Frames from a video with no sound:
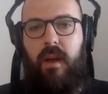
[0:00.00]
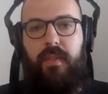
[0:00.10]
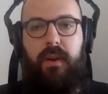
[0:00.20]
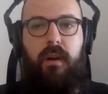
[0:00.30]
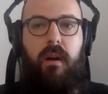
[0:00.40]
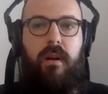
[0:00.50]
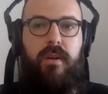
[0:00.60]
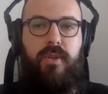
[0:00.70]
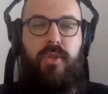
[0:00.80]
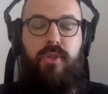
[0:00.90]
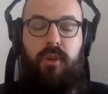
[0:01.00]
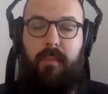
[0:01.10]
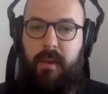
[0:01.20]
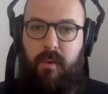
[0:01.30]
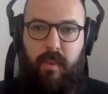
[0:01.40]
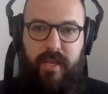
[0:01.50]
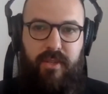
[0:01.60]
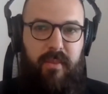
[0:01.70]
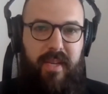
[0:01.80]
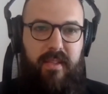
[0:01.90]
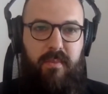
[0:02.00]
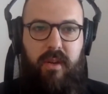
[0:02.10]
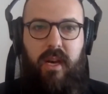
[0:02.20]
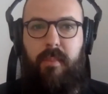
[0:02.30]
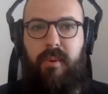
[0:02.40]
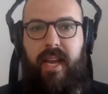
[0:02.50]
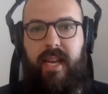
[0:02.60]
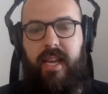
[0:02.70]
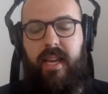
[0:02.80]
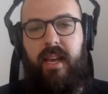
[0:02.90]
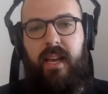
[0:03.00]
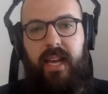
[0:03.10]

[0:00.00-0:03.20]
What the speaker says: There are so many more ways you can make this more complicated.